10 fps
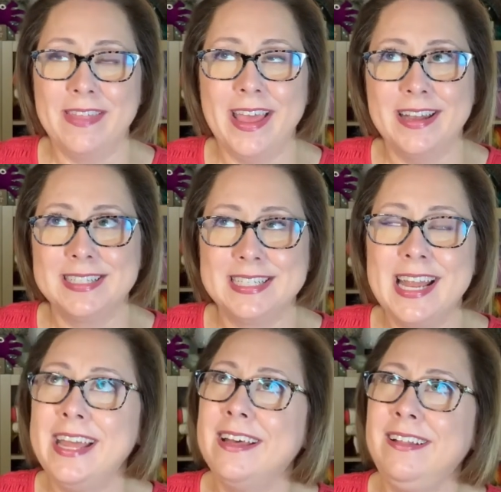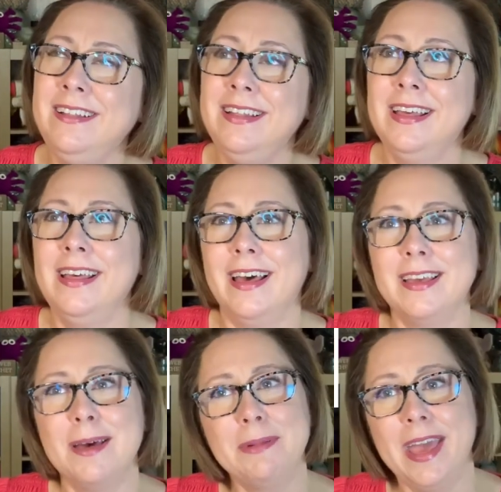They had a snail, a
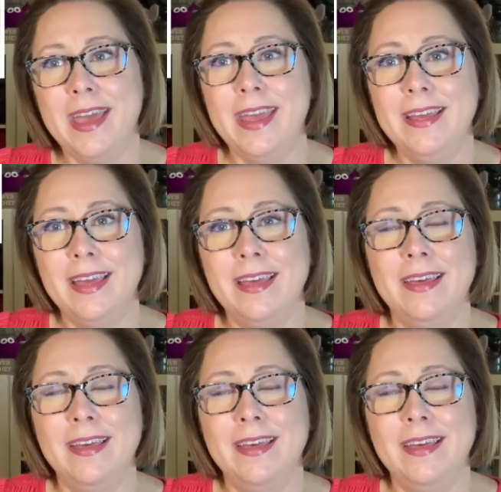cupcake.